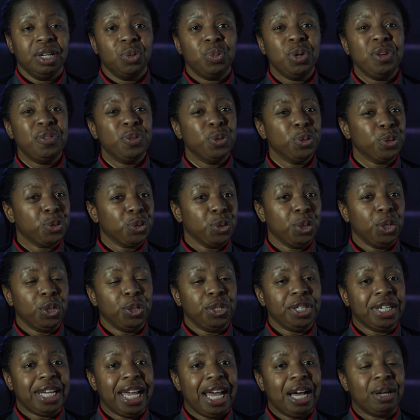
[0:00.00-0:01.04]
We've also heard
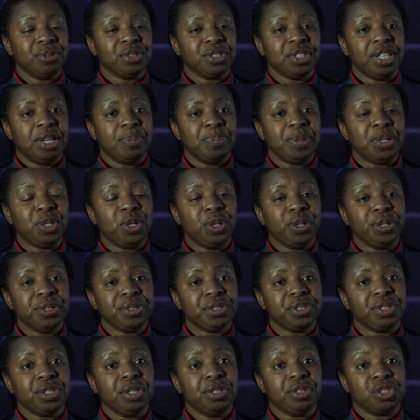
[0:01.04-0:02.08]
accounts that
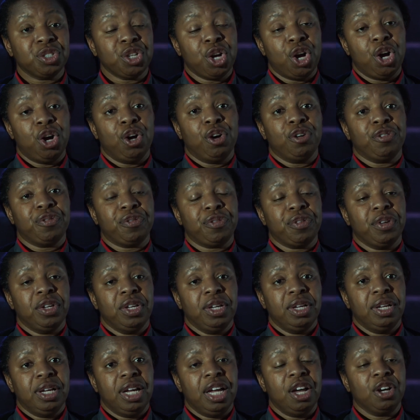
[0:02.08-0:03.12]
because staff
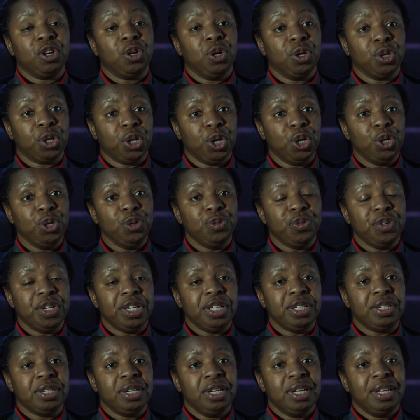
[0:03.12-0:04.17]
uh, got
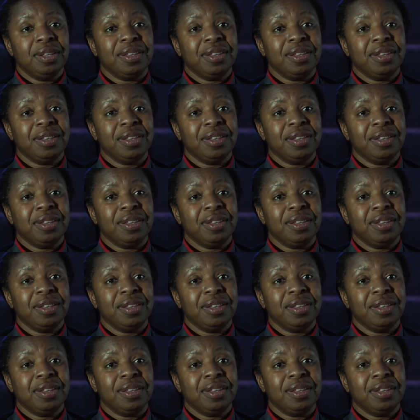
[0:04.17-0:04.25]
COVID,